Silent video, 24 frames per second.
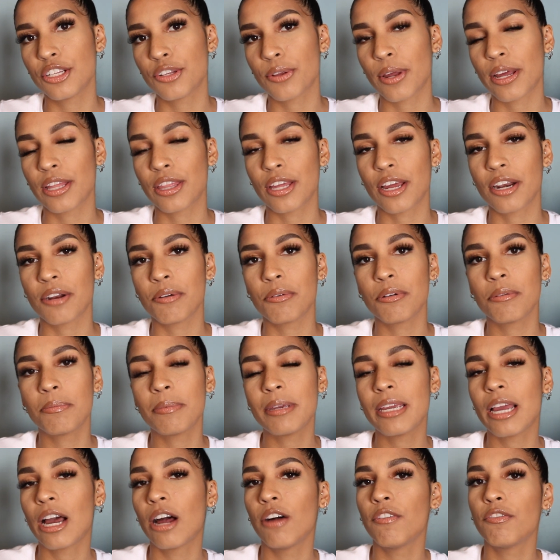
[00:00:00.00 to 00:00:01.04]
So I thought it would
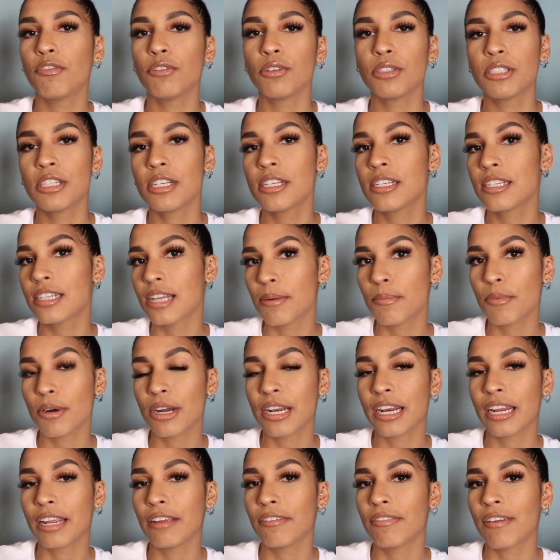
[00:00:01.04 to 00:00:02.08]
be helpful to
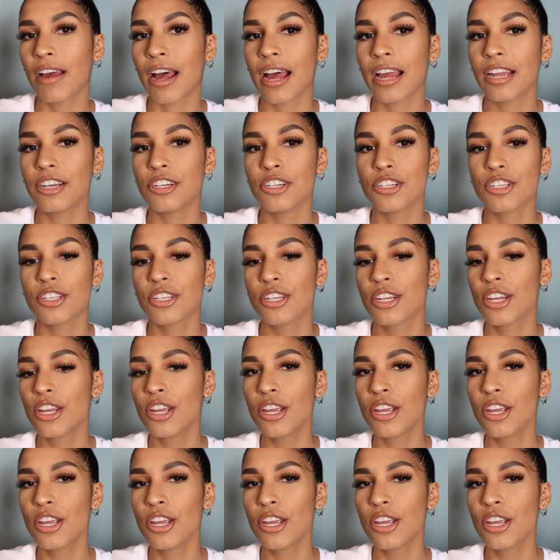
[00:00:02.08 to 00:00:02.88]
someone if I just